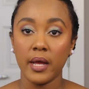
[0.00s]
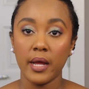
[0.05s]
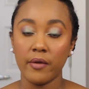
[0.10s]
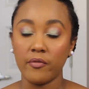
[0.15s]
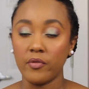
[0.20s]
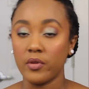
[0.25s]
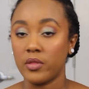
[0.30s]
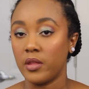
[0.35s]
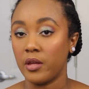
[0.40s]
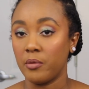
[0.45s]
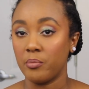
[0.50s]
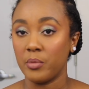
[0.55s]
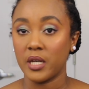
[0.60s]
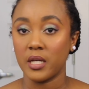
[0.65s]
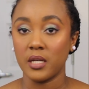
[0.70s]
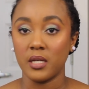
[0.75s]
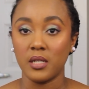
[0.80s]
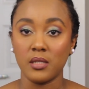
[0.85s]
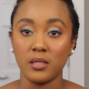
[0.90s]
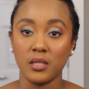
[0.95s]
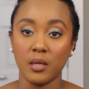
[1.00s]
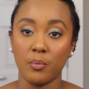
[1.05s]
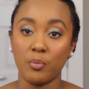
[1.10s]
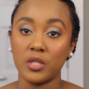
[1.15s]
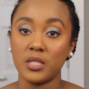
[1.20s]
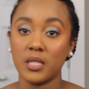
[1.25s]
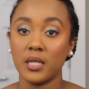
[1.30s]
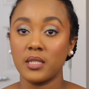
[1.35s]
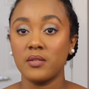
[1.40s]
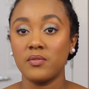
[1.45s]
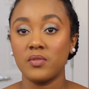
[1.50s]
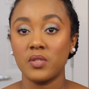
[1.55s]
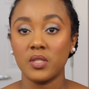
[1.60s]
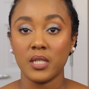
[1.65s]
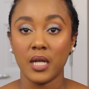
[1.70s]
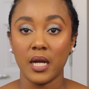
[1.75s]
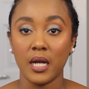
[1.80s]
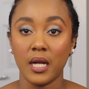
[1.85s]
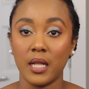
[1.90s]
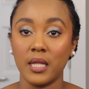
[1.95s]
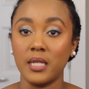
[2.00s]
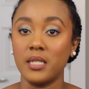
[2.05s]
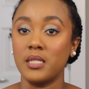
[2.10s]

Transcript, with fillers: everything, because a protective style